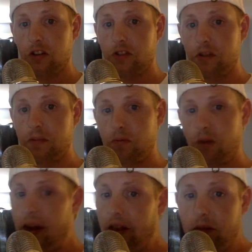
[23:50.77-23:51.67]
Trump's
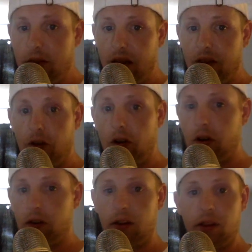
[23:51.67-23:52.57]
rally, man,
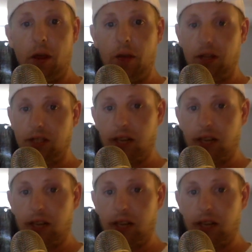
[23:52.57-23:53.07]
I think it's